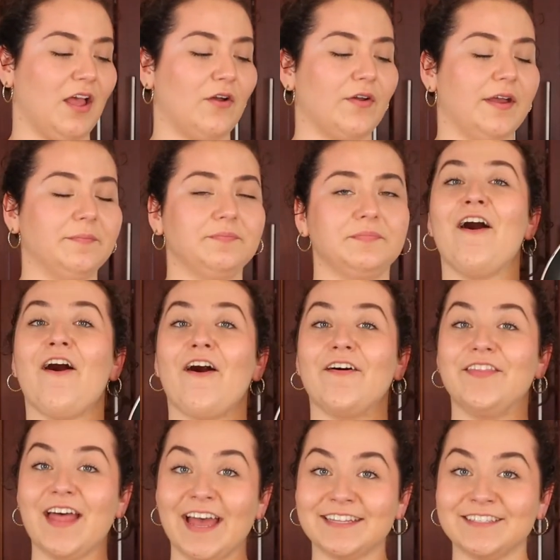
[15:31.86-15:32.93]
Okay.
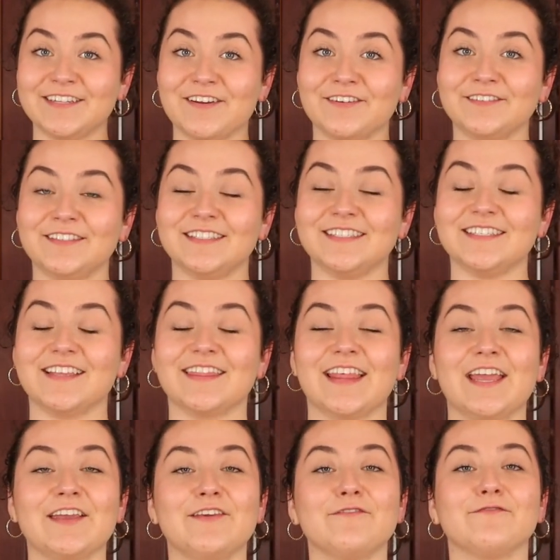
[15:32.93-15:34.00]
On that note,
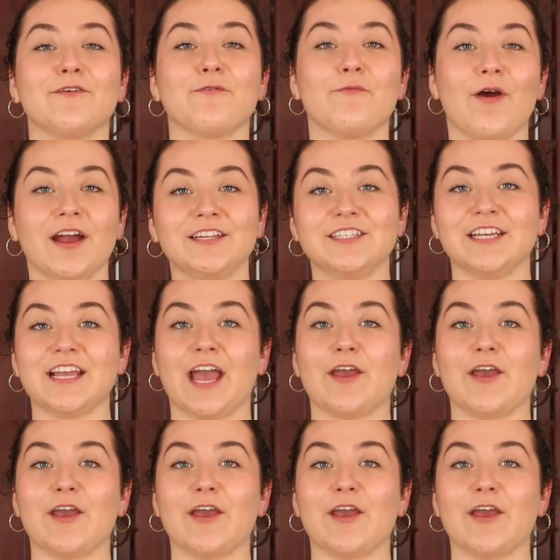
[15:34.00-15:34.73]
thank you for watching.